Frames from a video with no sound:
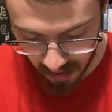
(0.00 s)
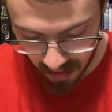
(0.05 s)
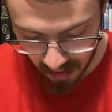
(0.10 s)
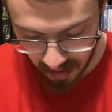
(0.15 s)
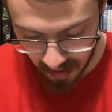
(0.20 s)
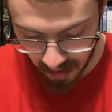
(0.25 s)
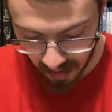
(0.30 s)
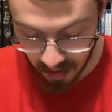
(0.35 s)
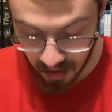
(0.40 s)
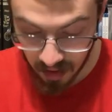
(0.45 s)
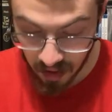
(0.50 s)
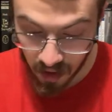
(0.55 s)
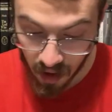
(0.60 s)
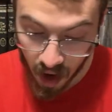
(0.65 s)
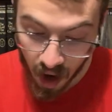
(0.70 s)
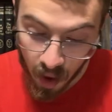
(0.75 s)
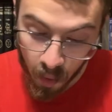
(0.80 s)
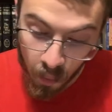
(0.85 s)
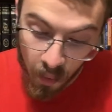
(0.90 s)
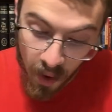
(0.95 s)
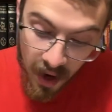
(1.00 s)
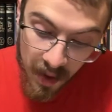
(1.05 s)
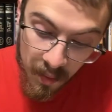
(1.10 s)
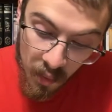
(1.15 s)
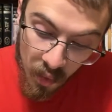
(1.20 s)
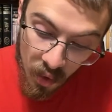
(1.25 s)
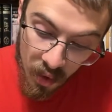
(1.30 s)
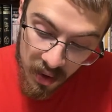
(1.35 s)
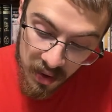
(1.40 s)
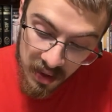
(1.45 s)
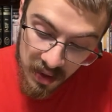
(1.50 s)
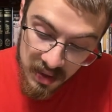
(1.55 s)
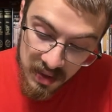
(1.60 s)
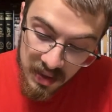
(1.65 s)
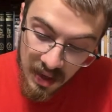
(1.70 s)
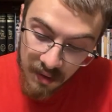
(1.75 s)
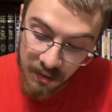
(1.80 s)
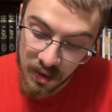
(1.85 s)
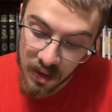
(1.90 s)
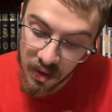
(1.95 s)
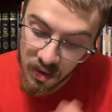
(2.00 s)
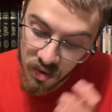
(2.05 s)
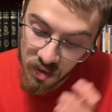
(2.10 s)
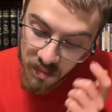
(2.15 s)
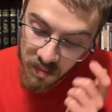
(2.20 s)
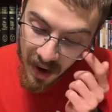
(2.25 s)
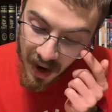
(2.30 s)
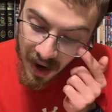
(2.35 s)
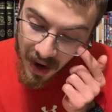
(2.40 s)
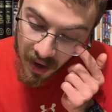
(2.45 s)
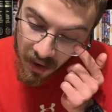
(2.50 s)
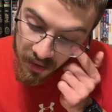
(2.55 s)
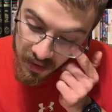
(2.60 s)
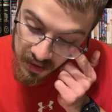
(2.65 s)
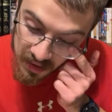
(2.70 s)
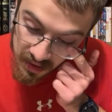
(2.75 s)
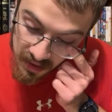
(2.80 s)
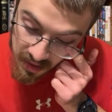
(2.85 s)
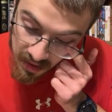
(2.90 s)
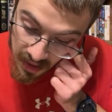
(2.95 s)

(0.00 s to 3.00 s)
that it did not weigh more than 700 pounds,